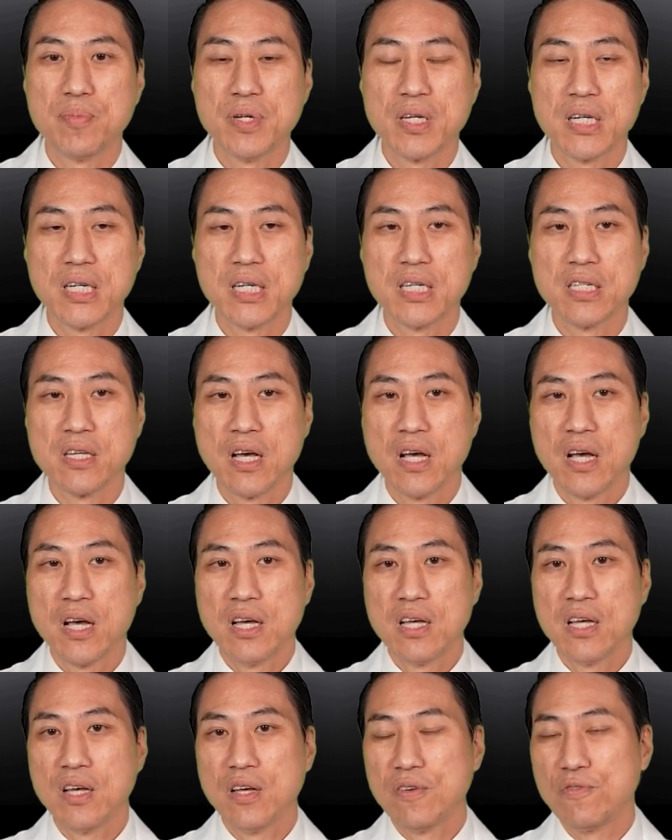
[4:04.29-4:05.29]
because
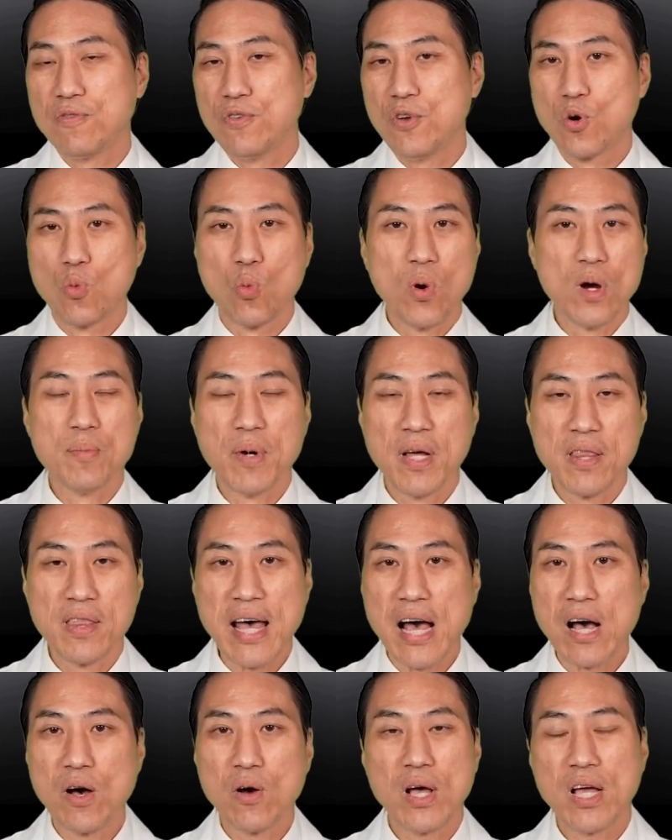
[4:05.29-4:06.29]
if you're 1 month
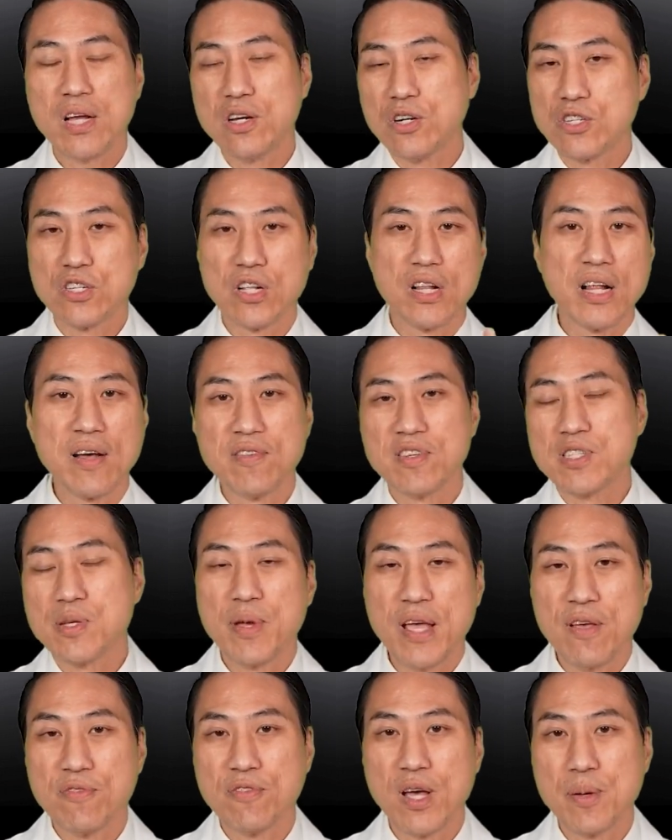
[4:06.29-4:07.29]
out and you're still having some
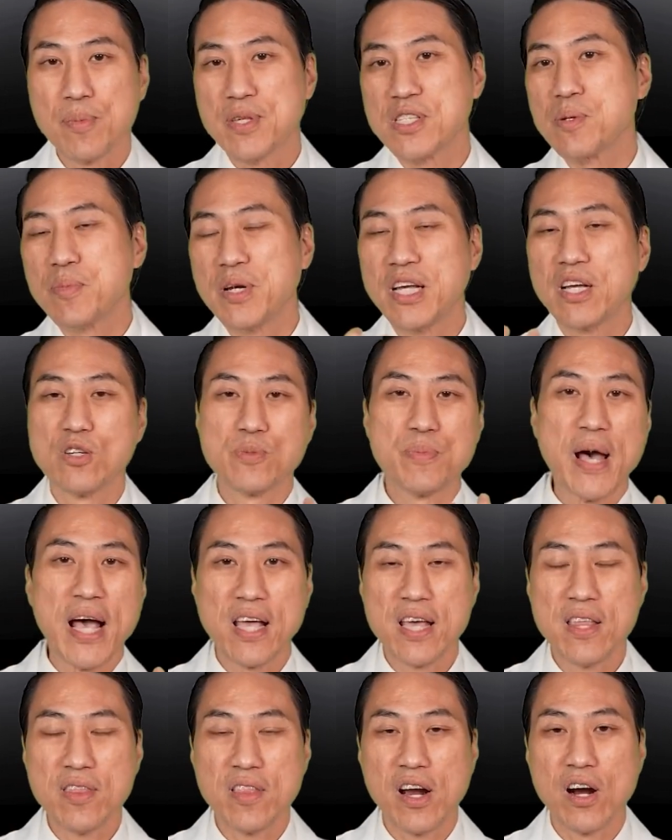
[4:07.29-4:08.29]
AFib and somebody goes
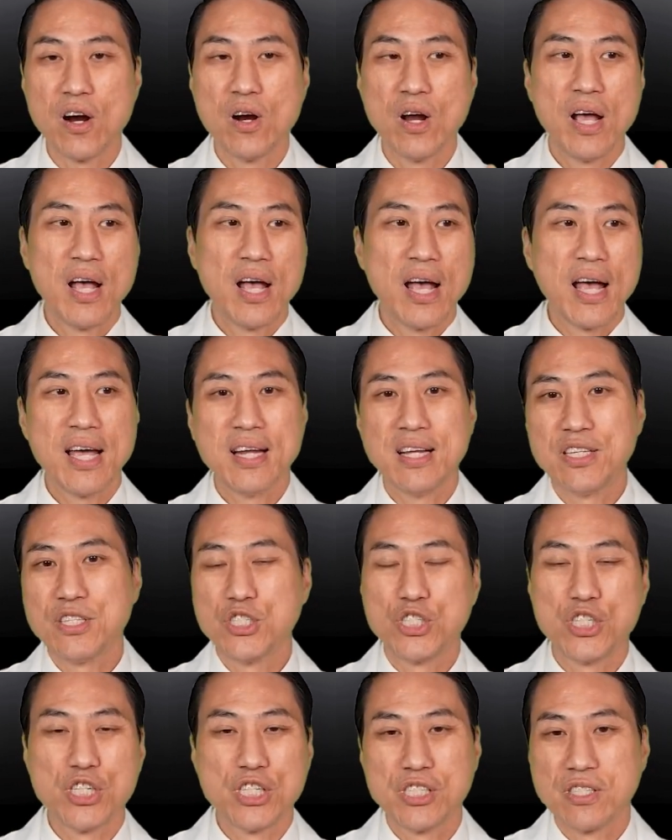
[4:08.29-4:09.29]
back in there and it's
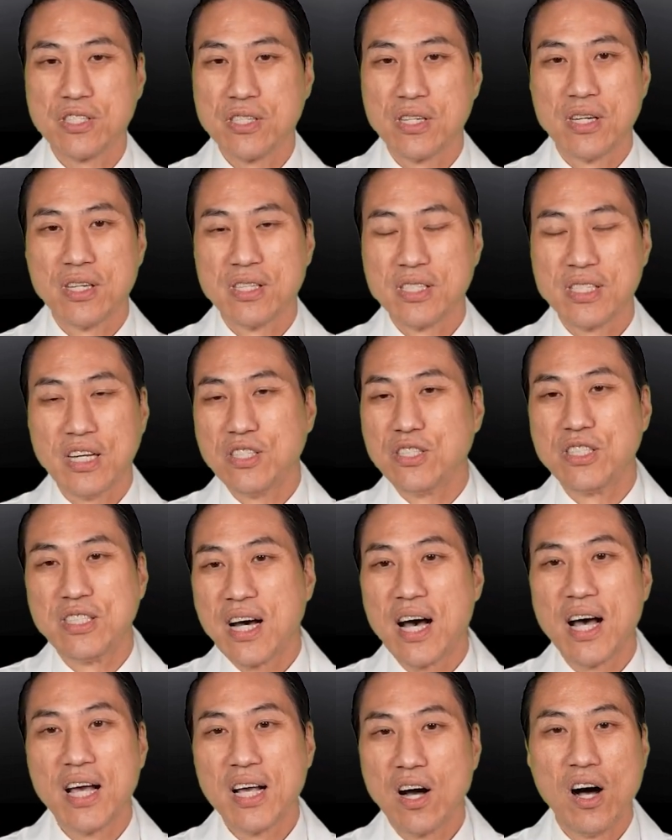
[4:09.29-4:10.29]
just cells
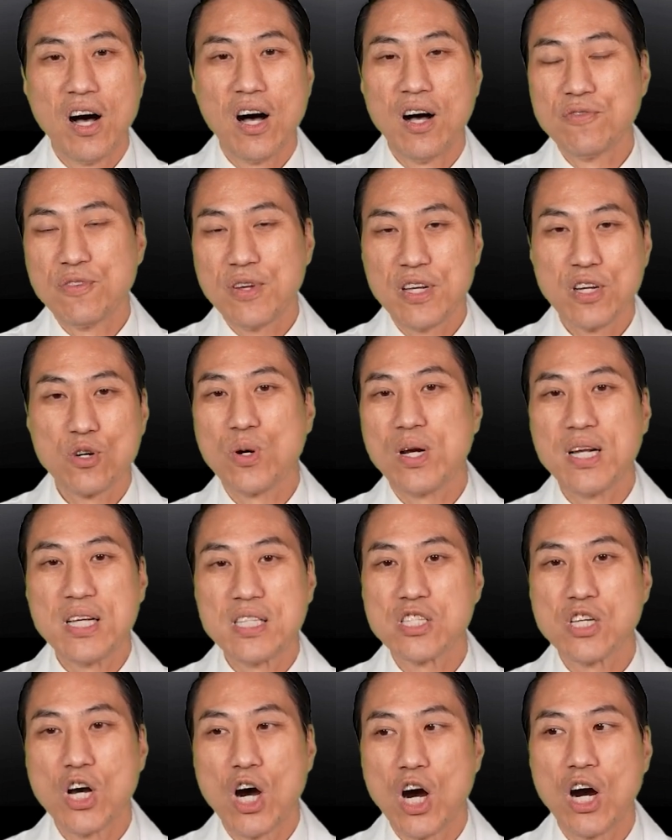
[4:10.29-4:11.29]
dying off and creating
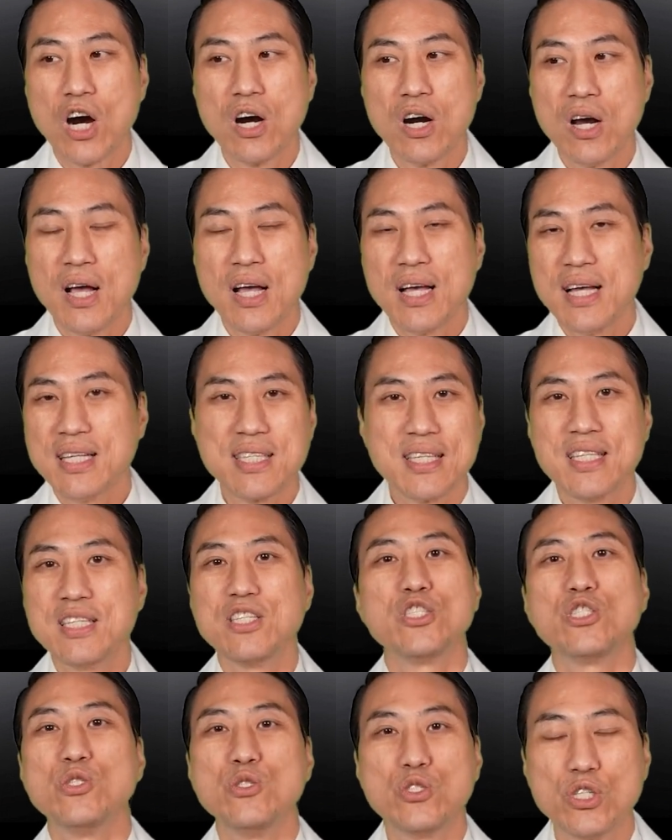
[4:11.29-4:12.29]
scar, it's a
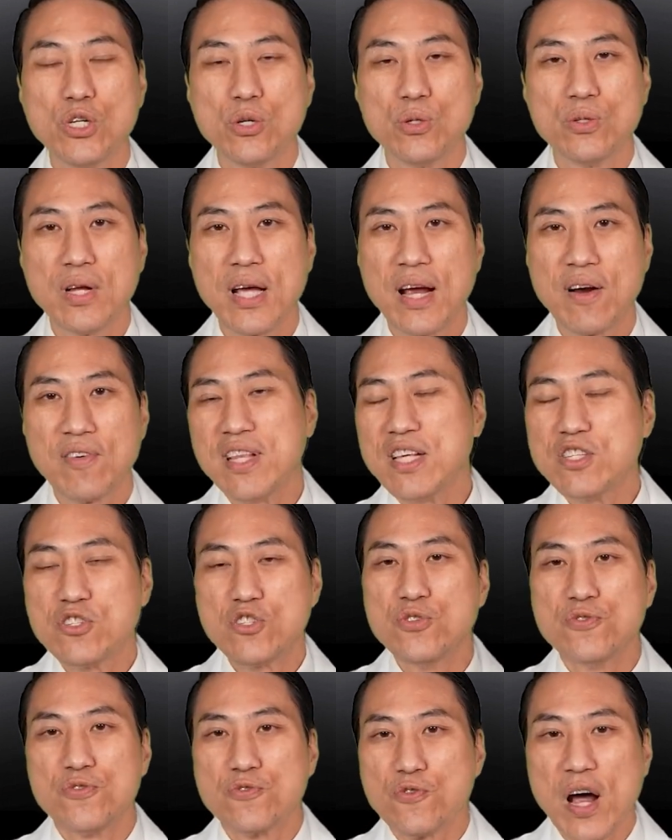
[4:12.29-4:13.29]
little too soon. Everything's
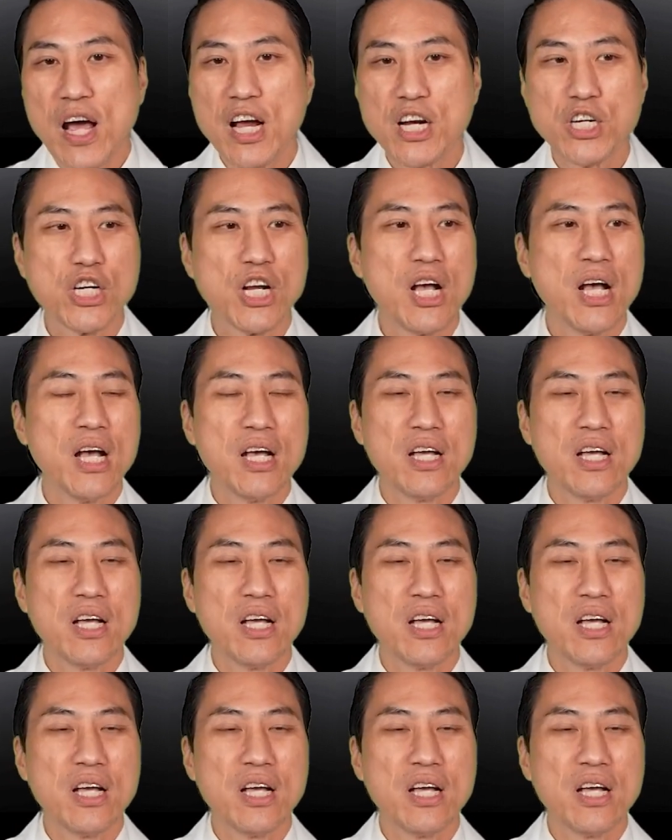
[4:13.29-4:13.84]
too fresh.